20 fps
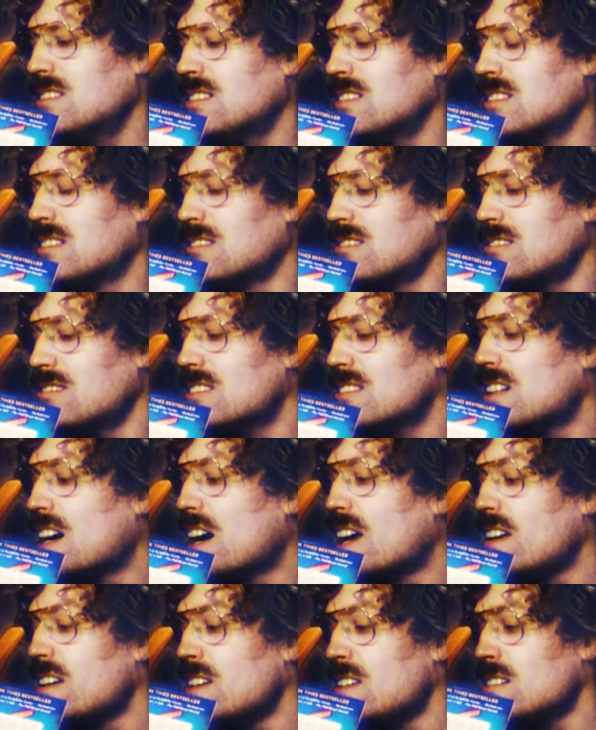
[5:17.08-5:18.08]

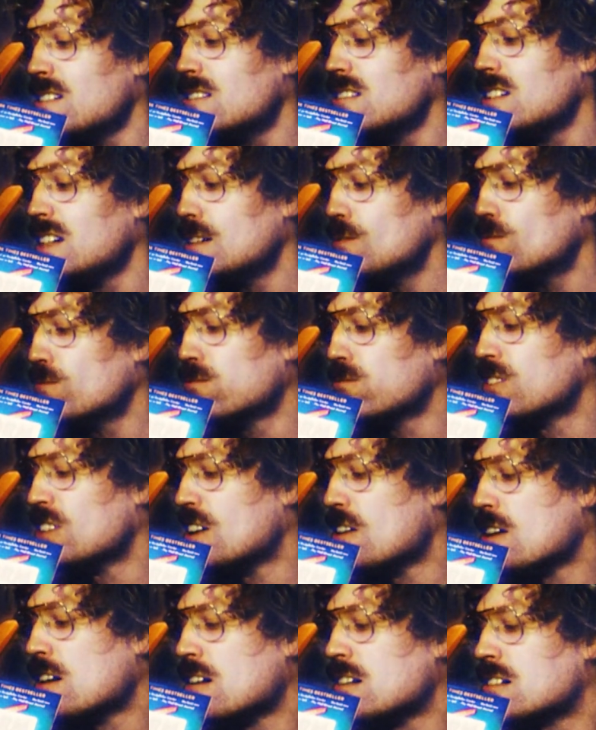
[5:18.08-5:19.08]
What are you in
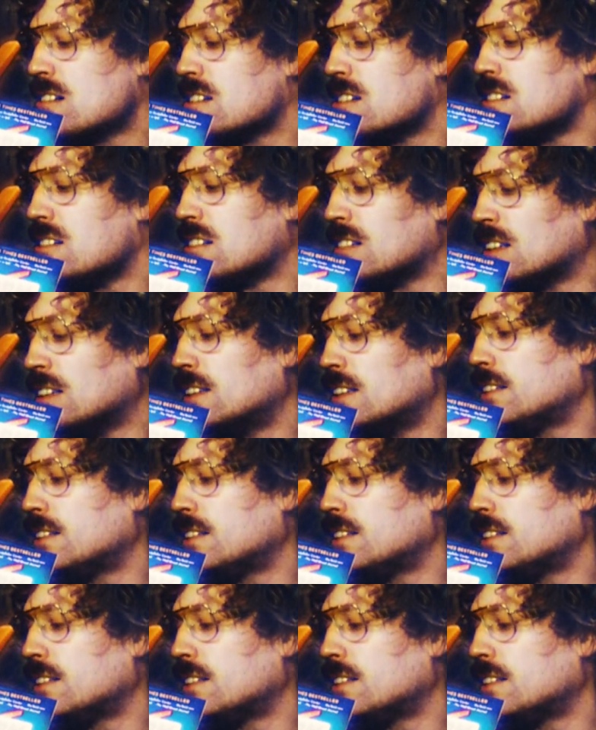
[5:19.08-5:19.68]
for?